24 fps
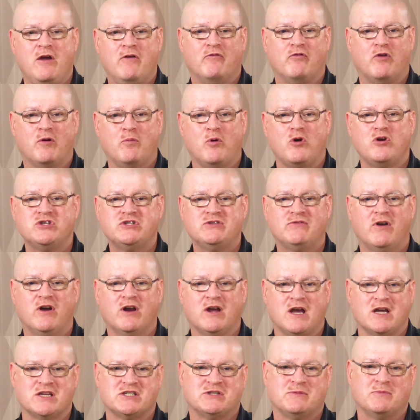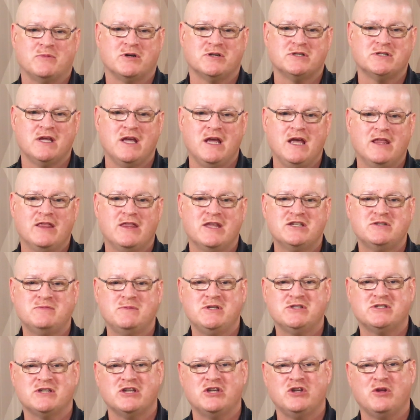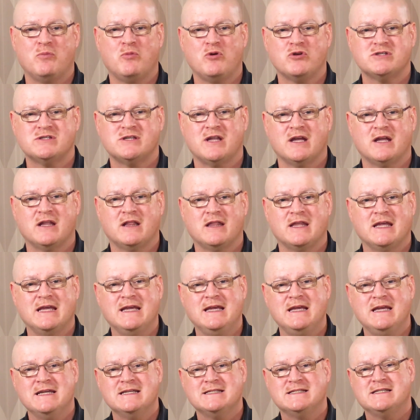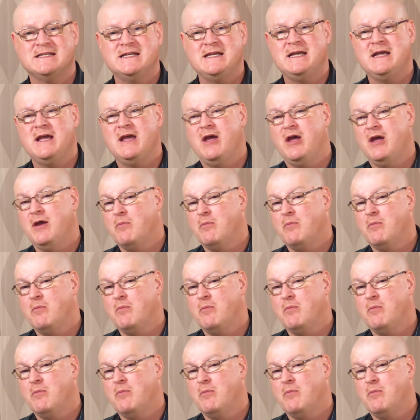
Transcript: For most of our customers, this means that you'll most likely see